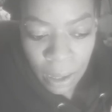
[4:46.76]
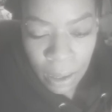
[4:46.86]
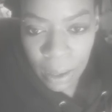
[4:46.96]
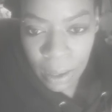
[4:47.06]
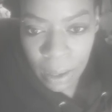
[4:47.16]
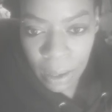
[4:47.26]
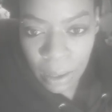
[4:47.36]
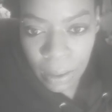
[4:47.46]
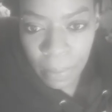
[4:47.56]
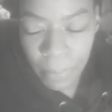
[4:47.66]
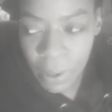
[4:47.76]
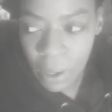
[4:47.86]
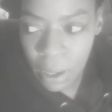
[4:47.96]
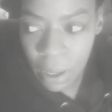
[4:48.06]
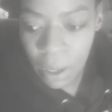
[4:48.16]
I am
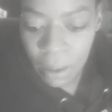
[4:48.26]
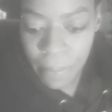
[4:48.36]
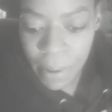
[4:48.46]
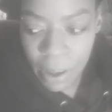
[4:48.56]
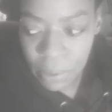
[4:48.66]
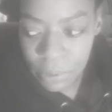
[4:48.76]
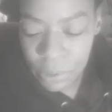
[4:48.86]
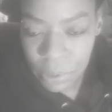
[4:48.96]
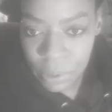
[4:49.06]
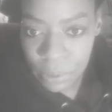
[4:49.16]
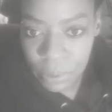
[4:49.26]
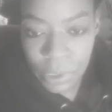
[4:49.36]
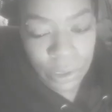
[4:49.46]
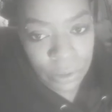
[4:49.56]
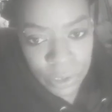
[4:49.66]
about to
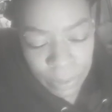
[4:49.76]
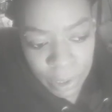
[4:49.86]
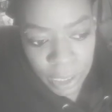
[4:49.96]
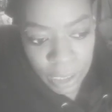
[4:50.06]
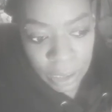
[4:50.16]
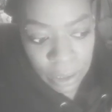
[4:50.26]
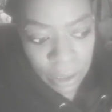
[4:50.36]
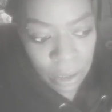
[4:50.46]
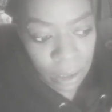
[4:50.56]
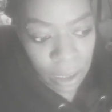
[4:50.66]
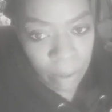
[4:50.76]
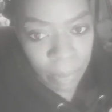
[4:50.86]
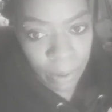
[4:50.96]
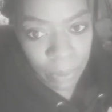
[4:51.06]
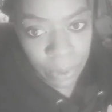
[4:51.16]
do some cleaning in
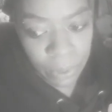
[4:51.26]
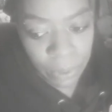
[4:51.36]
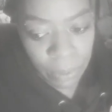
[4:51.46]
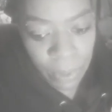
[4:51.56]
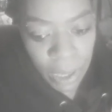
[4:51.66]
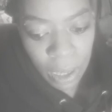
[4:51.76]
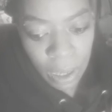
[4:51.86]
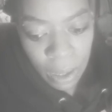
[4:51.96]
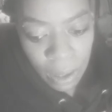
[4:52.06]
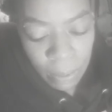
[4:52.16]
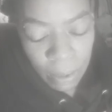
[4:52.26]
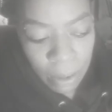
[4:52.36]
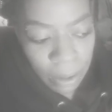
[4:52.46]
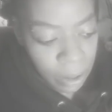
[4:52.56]
my room and